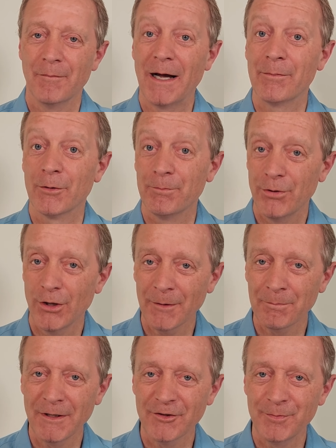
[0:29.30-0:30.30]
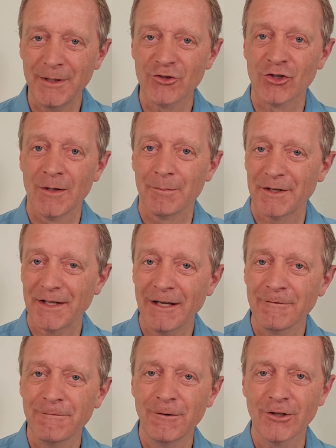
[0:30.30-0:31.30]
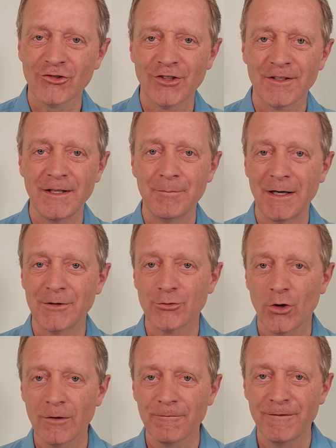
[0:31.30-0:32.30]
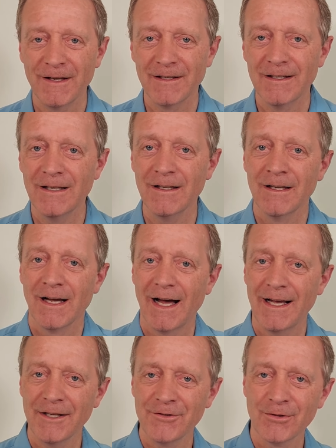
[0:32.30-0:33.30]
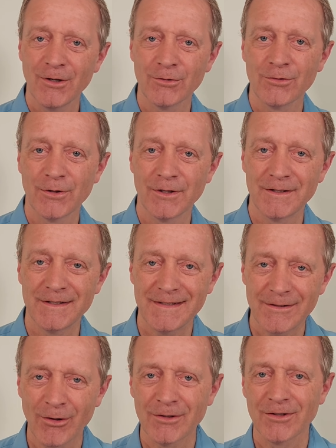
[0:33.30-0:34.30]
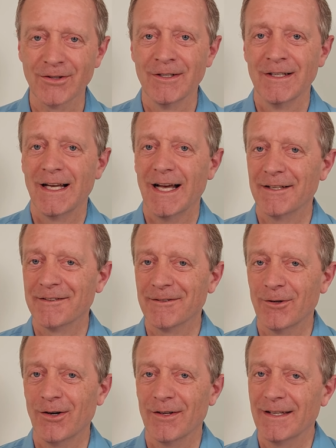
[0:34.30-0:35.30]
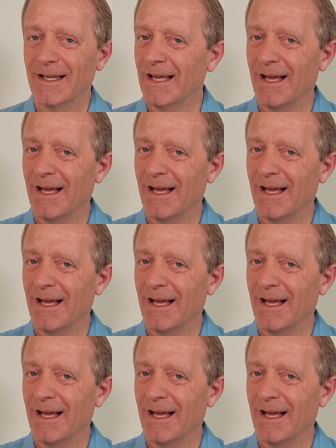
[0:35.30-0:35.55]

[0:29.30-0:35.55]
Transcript: I prepared my speech, but unfortunately my dog fell ill. I had to go to the doctor and so on.